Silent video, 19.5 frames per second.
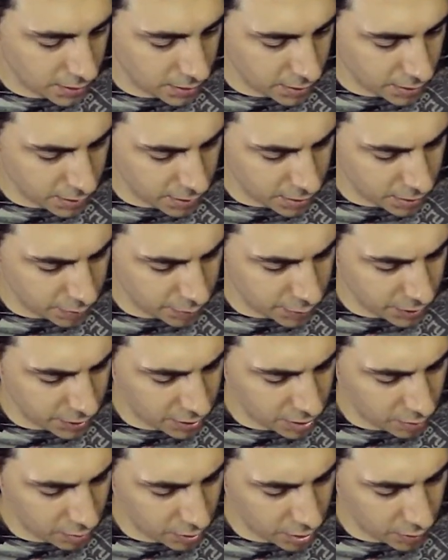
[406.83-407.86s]
And
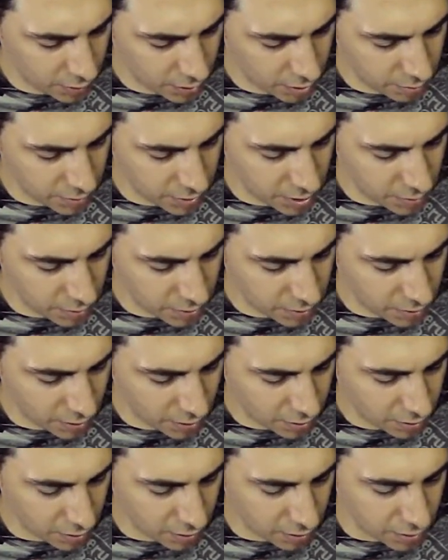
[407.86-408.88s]
PWM dimming
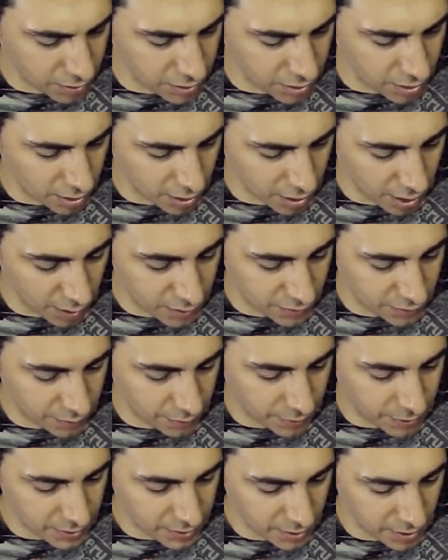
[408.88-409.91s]
technology allows for
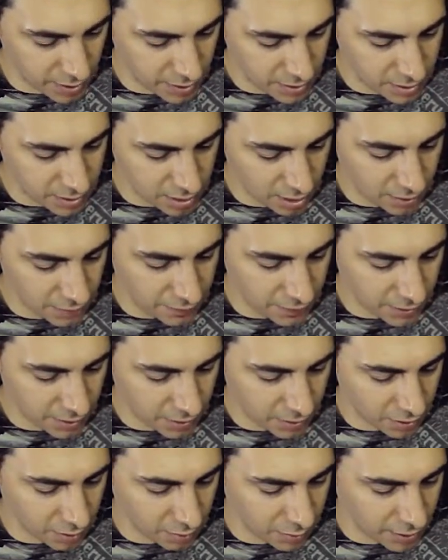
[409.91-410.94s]
precise,
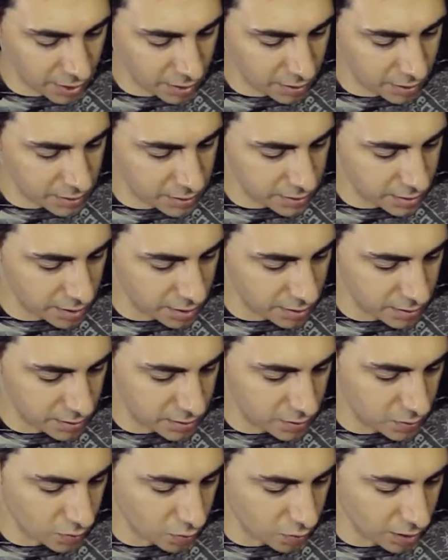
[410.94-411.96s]
non-flickering brightness
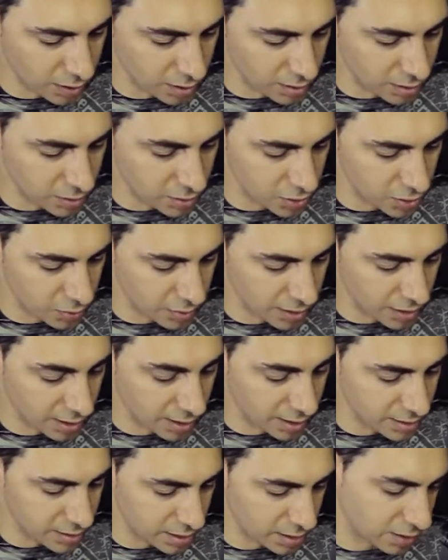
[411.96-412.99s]
settings while consuming
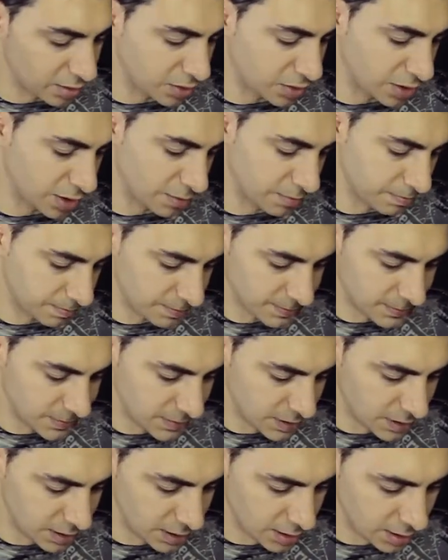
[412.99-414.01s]
less energy.
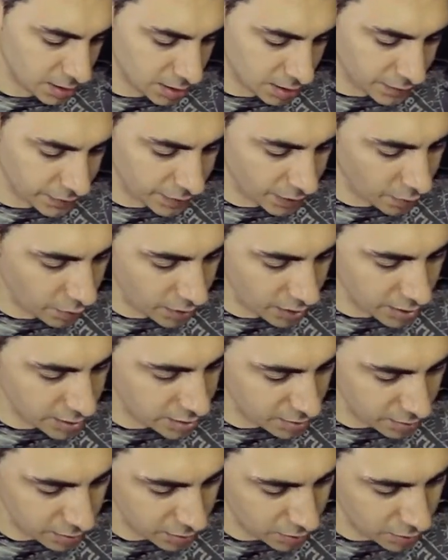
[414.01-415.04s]
If that
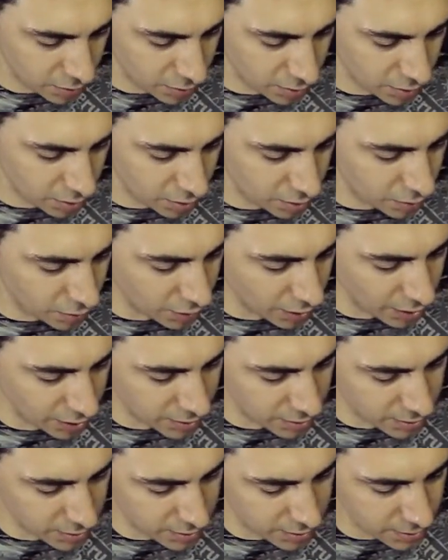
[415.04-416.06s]
works,
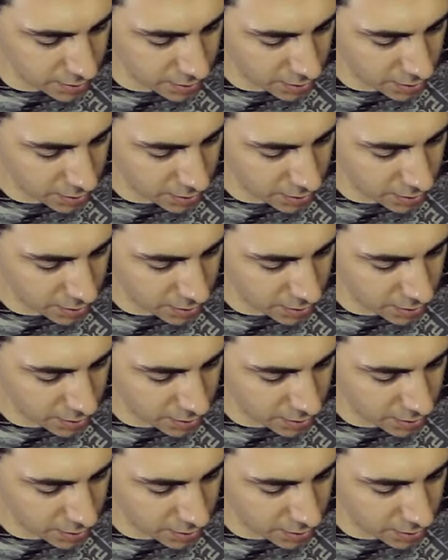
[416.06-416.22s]
great.